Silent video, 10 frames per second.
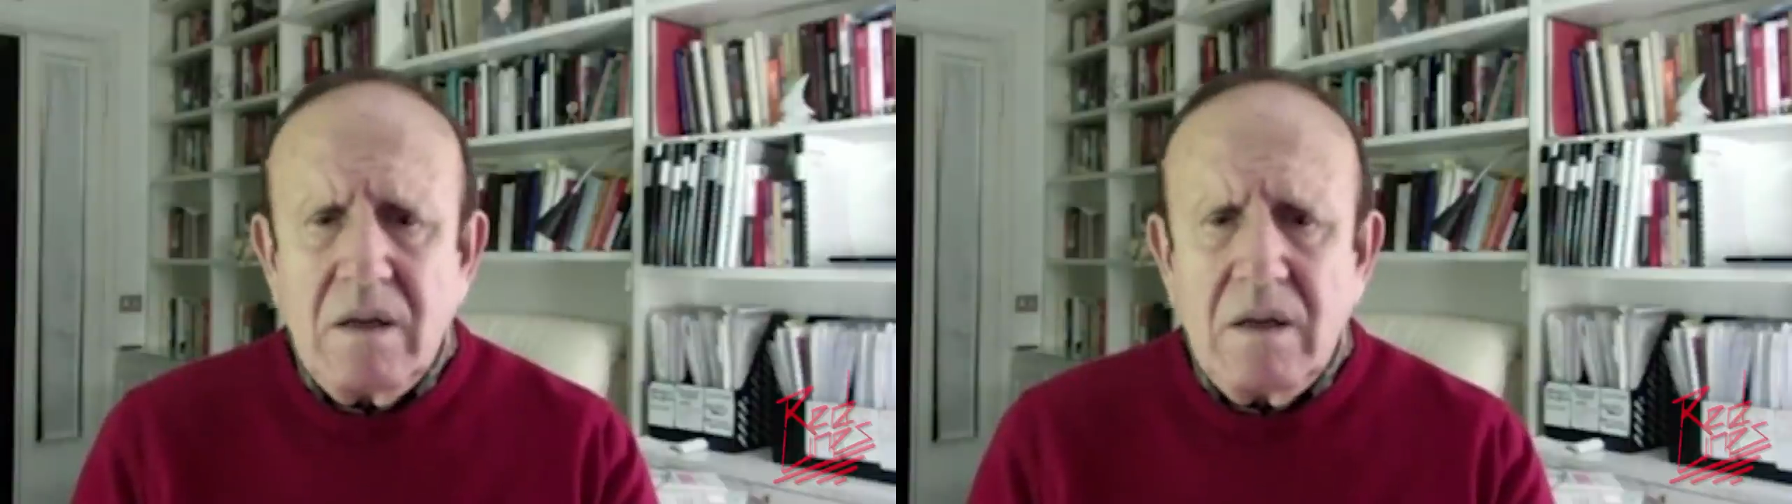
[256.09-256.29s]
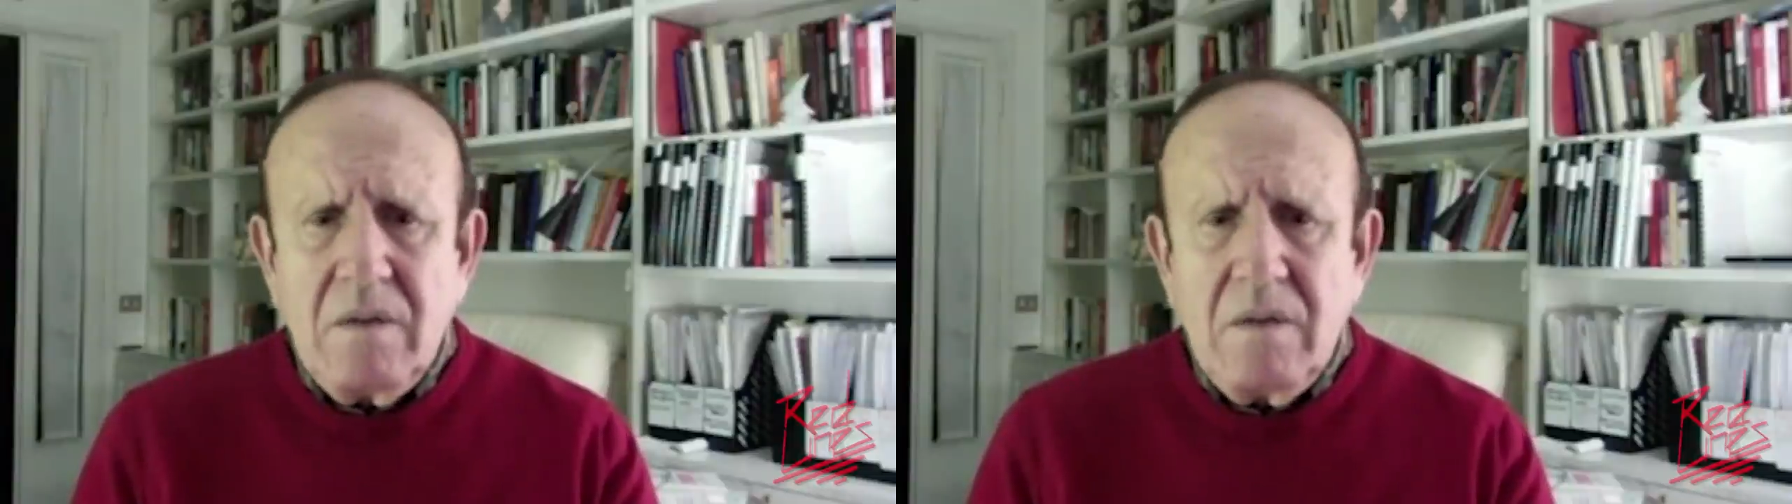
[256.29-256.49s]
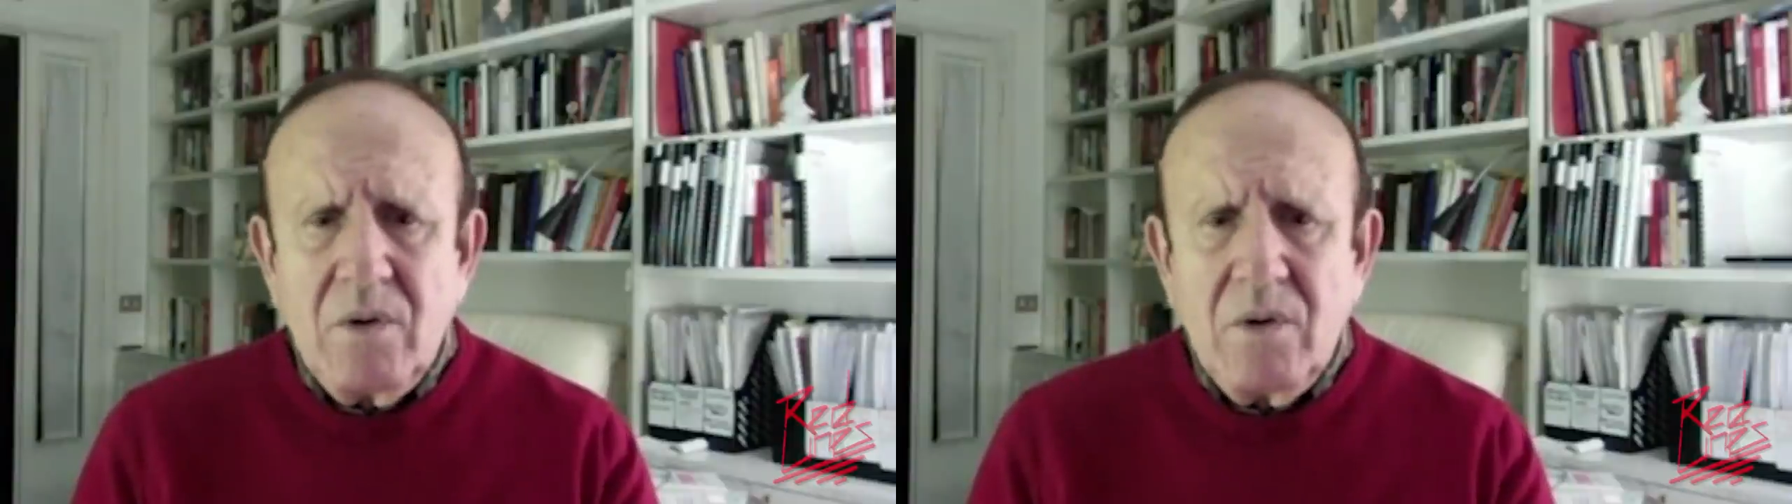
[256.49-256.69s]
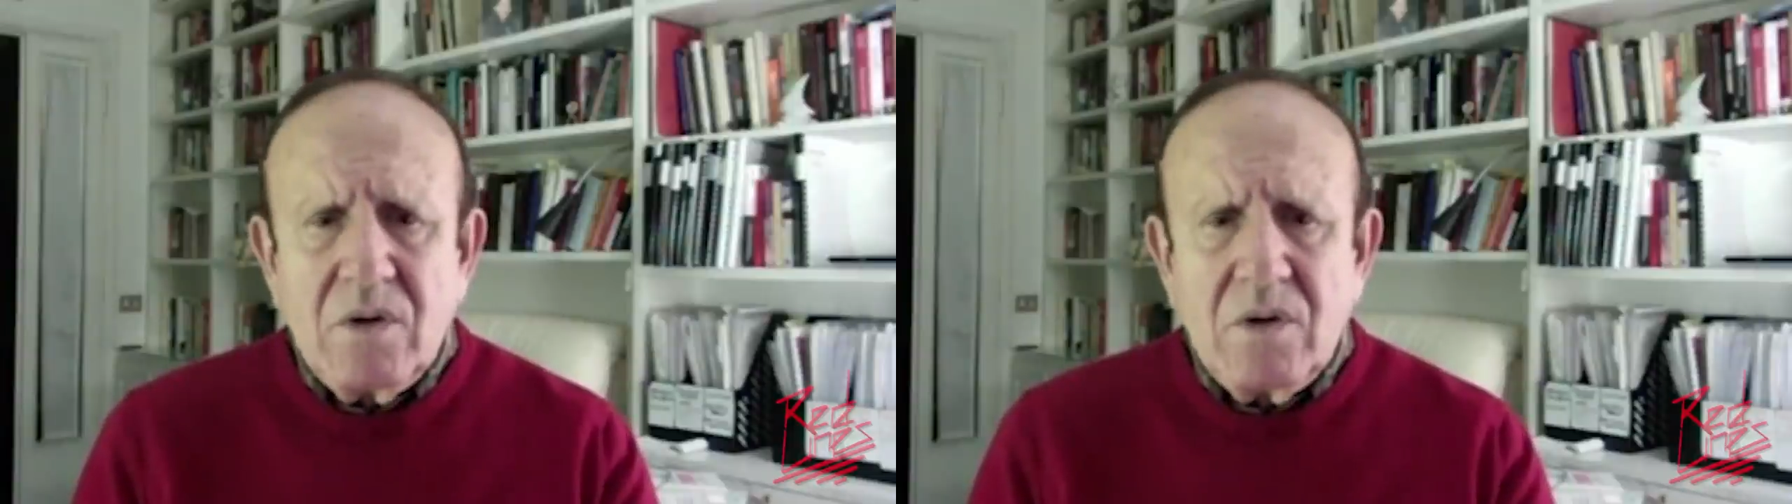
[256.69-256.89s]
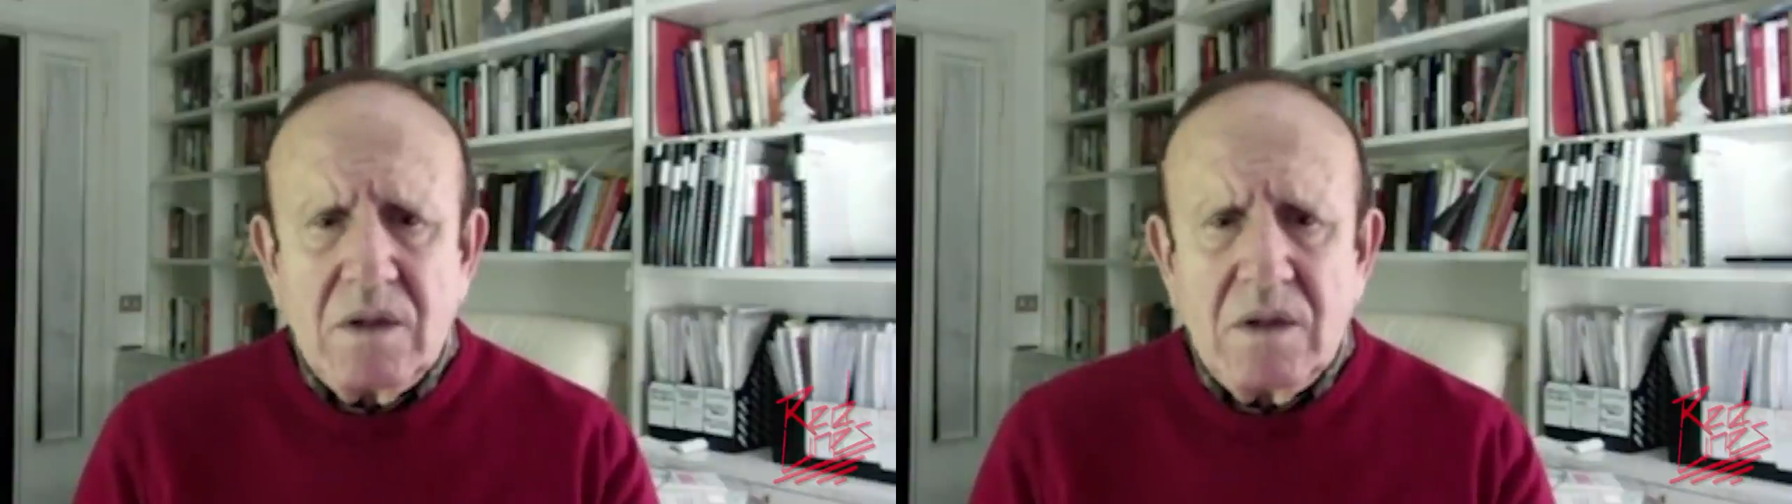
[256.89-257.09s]

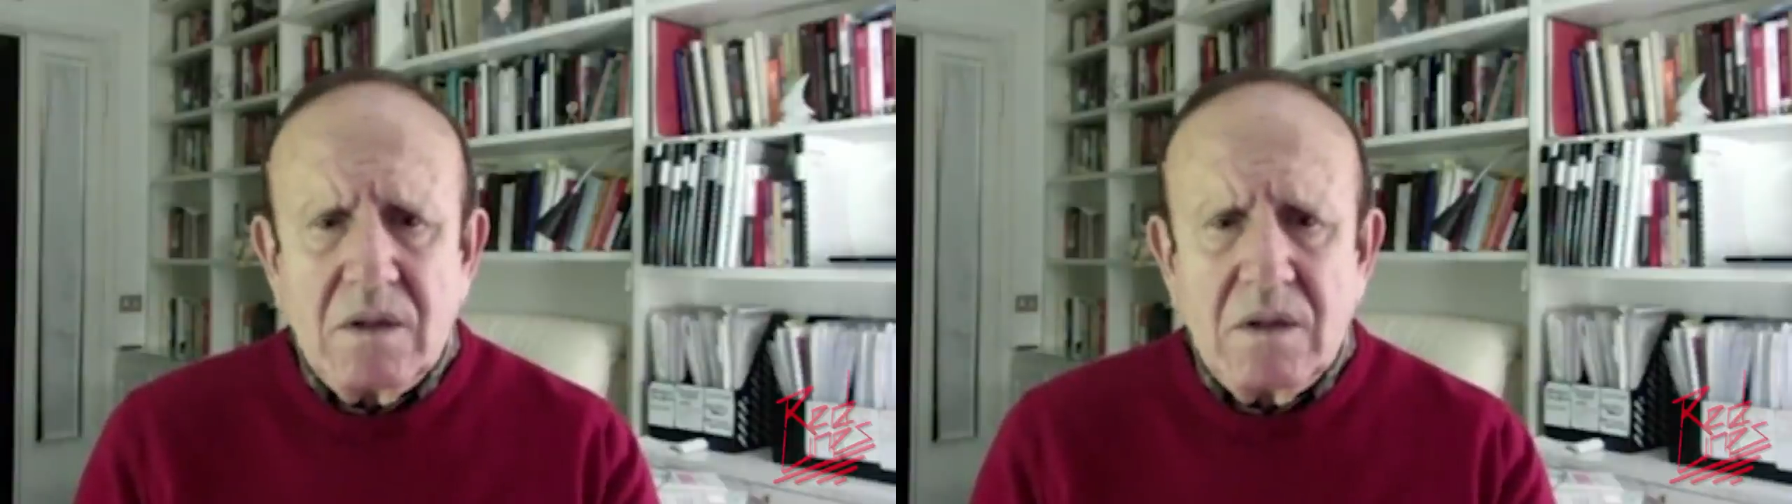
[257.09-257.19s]
important